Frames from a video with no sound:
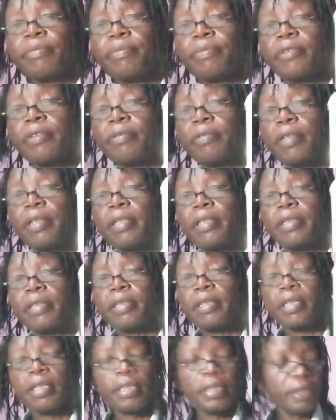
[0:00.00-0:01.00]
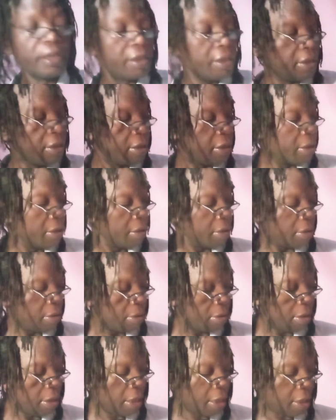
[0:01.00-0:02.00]
very easily.
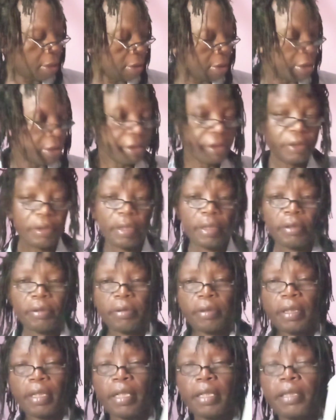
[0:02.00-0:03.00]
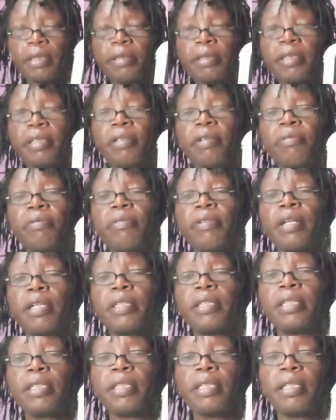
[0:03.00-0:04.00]
I'll just try to get rid of
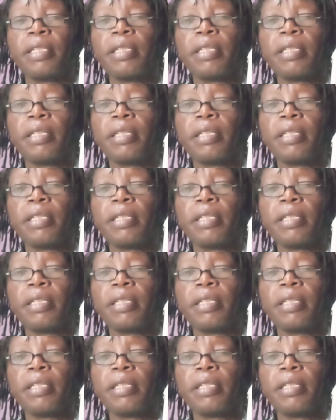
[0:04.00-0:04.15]
13.